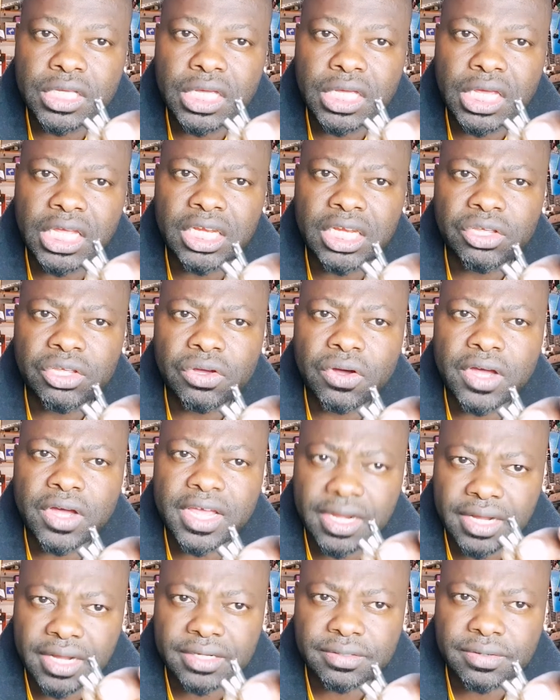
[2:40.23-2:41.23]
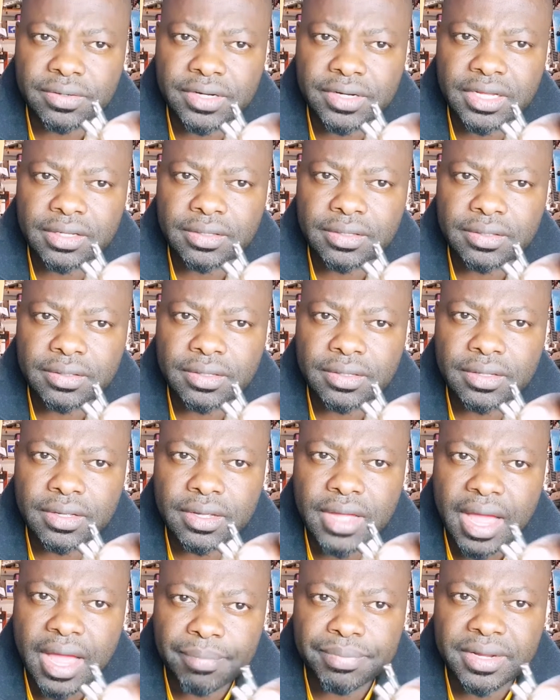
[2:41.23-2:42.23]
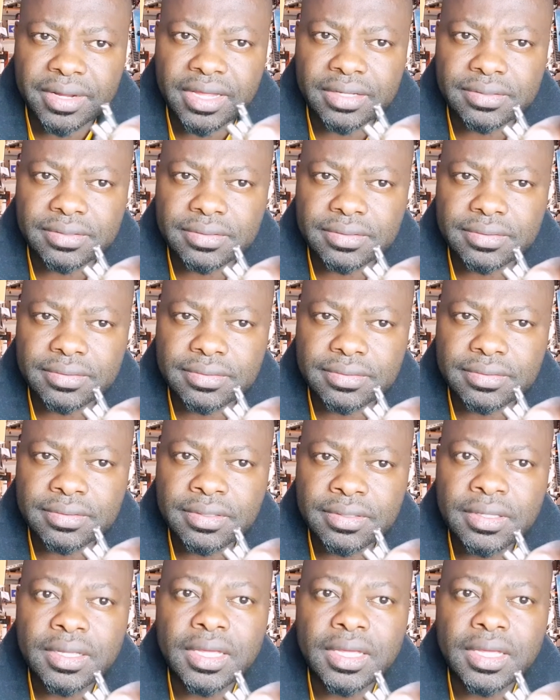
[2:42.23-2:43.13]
in your electronic appliances,